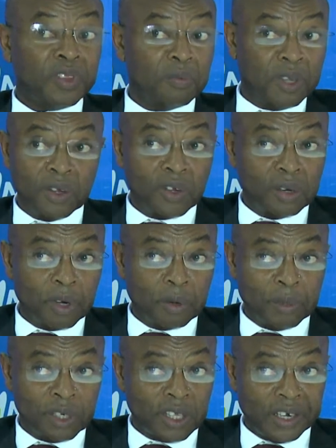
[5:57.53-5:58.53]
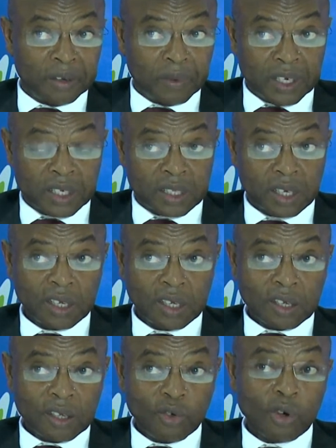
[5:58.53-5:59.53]
million of Mr. Edmaster.
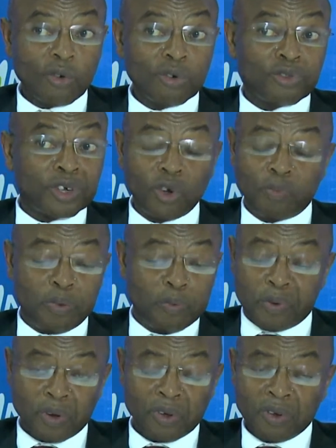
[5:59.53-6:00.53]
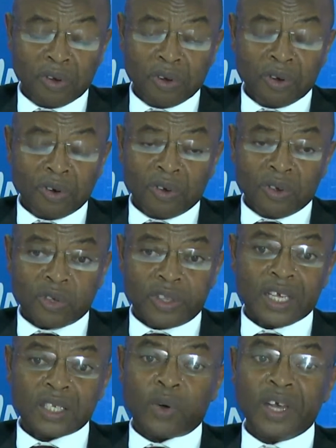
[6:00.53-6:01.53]
You are going to kill people. So
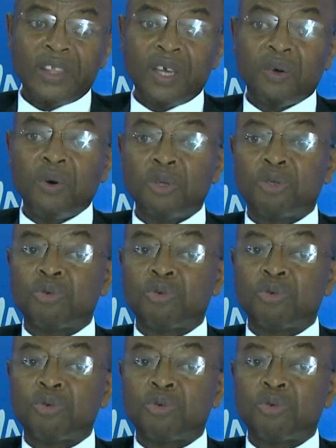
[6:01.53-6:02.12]
that's why they go to